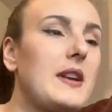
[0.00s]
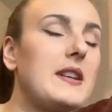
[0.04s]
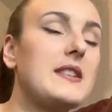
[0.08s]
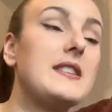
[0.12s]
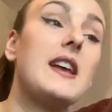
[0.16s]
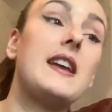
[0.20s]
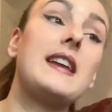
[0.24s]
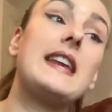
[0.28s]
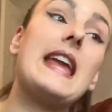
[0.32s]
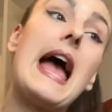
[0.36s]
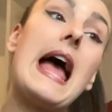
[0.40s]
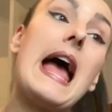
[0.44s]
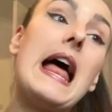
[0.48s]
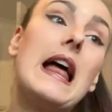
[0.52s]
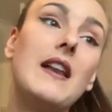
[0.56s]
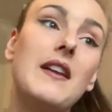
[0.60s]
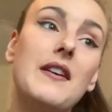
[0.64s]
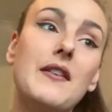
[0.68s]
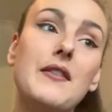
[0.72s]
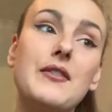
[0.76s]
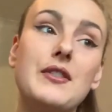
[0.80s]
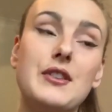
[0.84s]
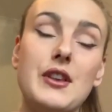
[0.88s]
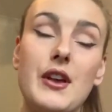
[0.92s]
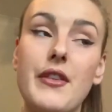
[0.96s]
so yeah
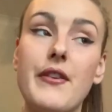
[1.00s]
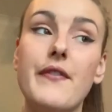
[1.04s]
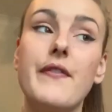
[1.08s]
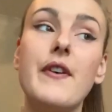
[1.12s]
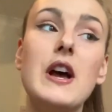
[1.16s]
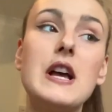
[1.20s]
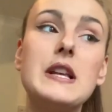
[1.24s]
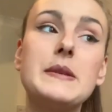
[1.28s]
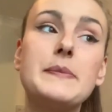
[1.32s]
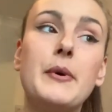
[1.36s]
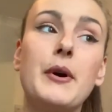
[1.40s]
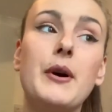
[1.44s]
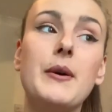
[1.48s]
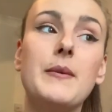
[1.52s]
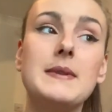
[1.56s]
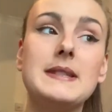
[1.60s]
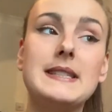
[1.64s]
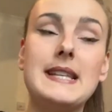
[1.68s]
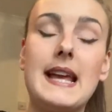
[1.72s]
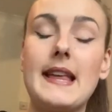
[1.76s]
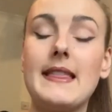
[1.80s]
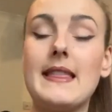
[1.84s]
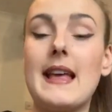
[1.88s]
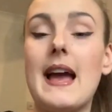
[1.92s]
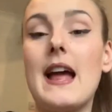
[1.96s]
so the first point was
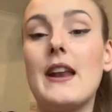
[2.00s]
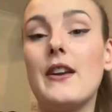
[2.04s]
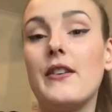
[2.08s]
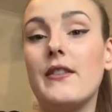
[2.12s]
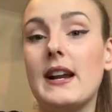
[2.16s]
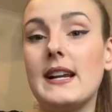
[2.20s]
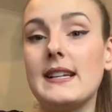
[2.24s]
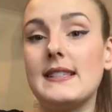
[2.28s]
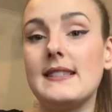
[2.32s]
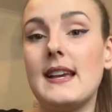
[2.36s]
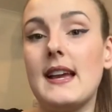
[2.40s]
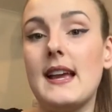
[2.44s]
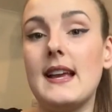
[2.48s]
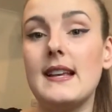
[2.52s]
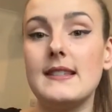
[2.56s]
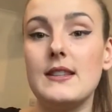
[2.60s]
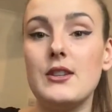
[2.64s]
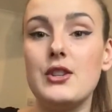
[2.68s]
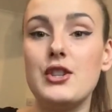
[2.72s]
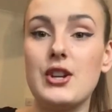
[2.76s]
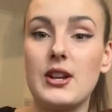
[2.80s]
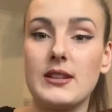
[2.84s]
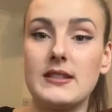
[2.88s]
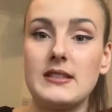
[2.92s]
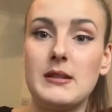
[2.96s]
saying that anorexia
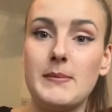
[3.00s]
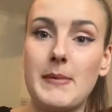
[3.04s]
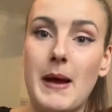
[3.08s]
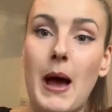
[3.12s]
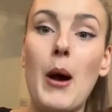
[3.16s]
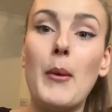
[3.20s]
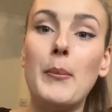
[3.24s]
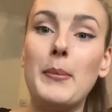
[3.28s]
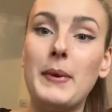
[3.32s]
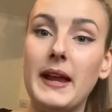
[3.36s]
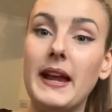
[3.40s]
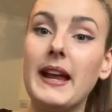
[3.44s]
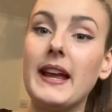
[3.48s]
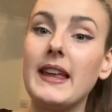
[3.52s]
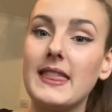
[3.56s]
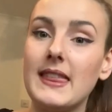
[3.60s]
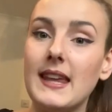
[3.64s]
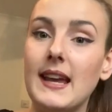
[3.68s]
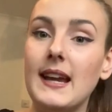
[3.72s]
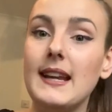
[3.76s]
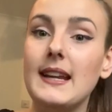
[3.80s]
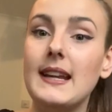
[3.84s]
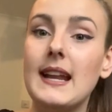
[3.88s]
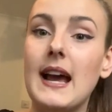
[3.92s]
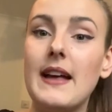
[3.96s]
isn't just about being
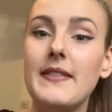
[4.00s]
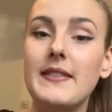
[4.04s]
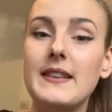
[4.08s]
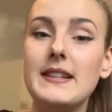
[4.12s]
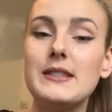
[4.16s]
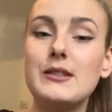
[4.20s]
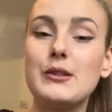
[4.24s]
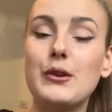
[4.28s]
thin and this